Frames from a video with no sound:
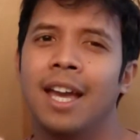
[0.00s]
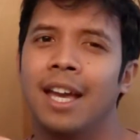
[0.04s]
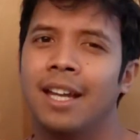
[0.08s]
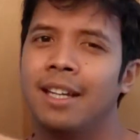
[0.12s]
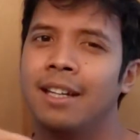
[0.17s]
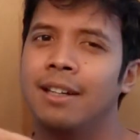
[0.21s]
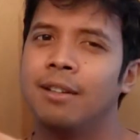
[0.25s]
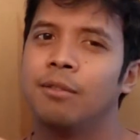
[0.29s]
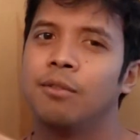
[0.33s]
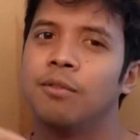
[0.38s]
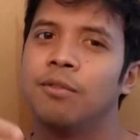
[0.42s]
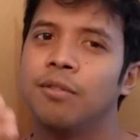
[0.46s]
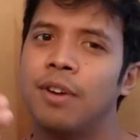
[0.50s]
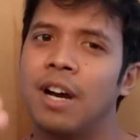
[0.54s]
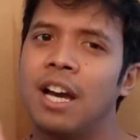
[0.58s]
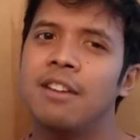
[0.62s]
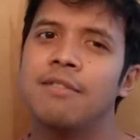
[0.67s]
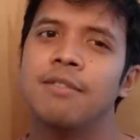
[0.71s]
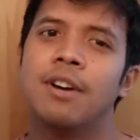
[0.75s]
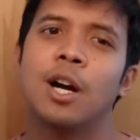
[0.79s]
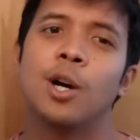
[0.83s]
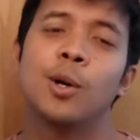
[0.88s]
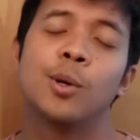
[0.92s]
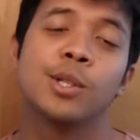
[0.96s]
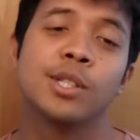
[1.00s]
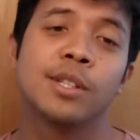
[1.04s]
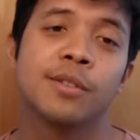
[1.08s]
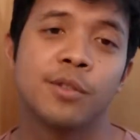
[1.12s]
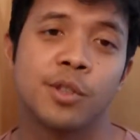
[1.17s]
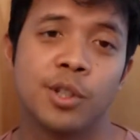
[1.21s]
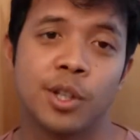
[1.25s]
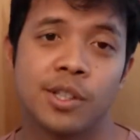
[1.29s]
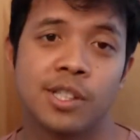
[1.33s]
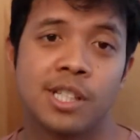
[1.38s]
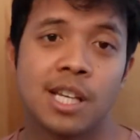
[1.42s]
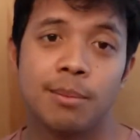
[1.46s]
and then 5 hours
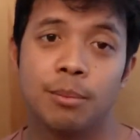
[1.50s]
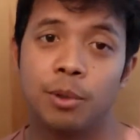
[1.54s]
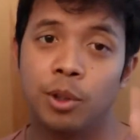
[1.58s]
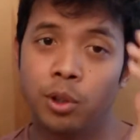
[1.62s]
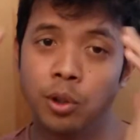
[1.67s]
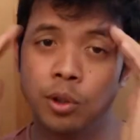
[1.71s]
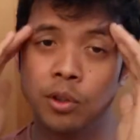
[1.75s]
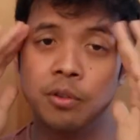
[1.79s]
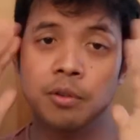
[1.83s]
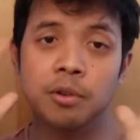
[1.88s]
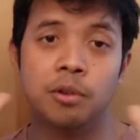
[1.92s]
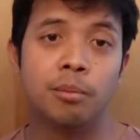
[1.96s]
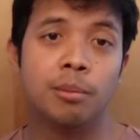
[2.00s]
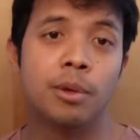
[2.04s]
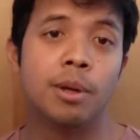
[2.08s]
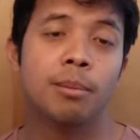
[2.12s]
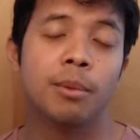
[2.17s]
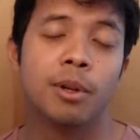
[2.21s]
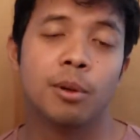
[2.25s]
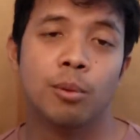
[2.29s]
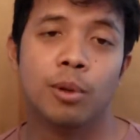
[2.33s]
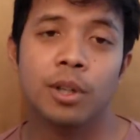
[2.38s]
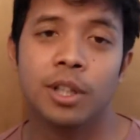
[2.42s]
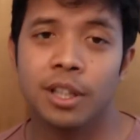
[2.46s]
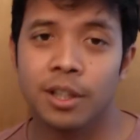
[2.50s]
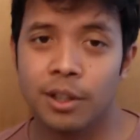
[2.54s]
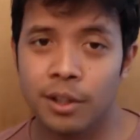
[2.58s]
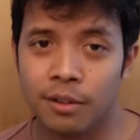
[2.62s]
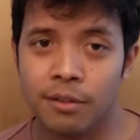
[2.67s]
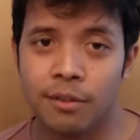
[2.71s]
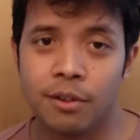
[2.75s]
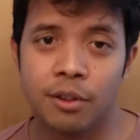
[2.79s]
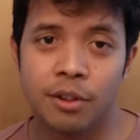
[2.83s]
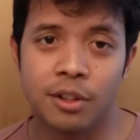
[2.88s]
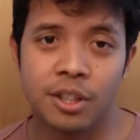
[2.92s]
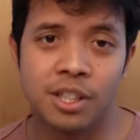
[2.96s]
after the exam, you don't even remember what
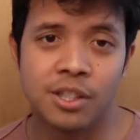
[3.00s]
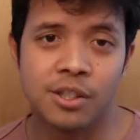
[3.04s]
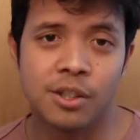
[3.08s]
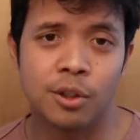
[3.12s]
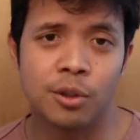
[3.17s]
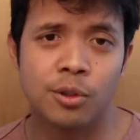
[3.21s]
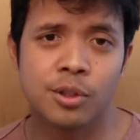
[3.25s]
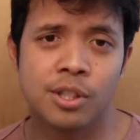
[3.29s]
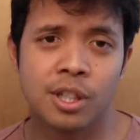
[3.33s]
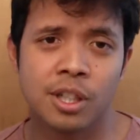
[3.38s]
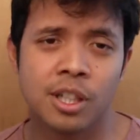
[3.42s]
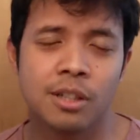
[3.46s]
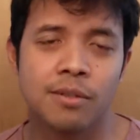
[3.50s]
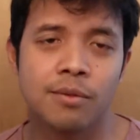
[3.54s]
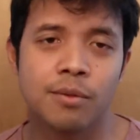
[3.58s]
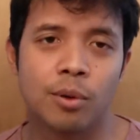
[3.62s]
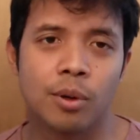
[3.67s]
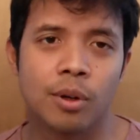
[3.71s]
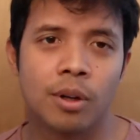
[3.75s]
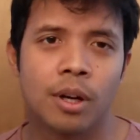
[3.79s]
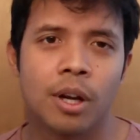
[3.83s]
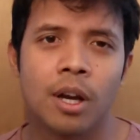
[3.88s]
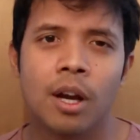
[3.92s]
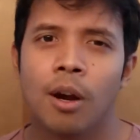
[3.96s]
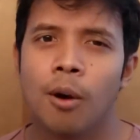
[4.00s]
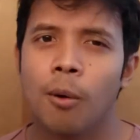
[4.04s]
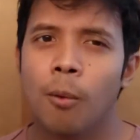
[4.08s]
it is that you study for.